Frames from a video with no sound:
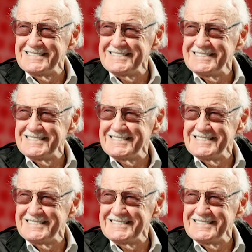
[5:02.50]

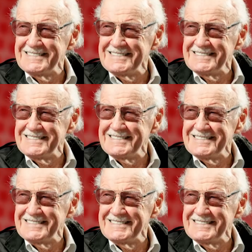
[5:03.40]

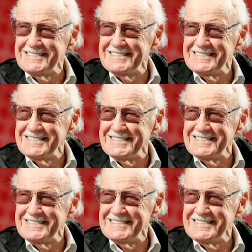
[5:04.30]

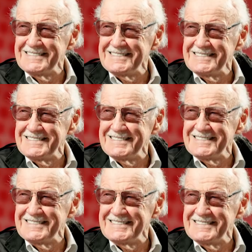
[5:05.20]

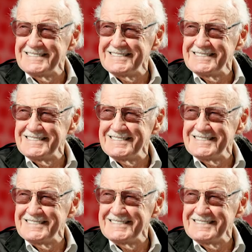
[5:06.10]

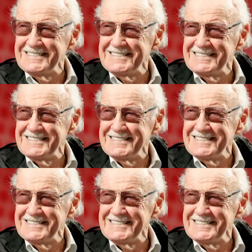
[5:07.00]

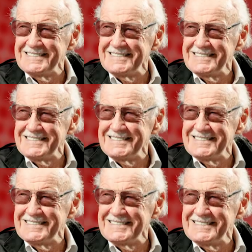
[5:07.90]

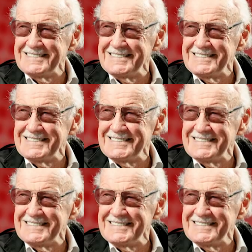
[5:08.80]

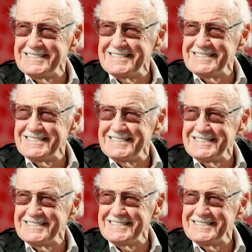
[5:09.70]
(not speaking)